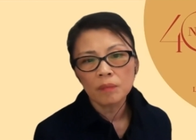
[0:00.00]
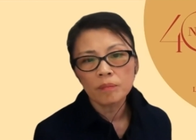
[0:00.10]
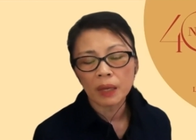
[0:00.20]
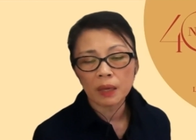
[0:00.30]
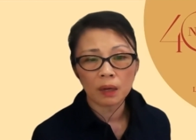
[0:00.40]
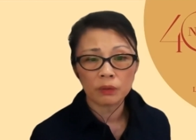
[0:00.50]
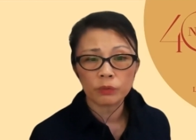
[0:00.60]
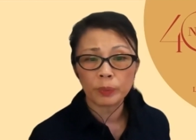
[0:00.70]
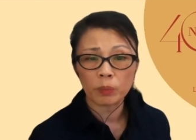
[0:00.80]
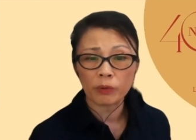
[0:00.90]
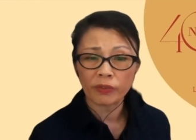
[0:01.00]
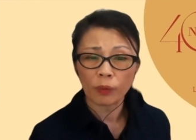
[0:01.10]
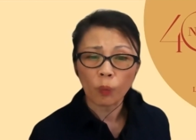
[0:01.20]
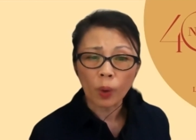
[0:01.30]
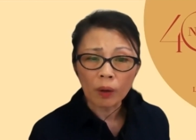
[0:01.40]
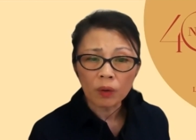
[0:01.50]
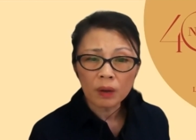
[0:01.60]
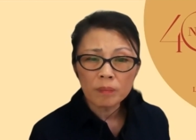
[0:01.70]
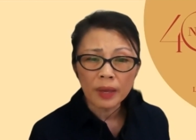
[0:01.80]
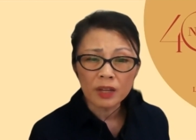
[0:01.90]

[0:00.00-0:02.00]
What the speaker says: making other people feel welcome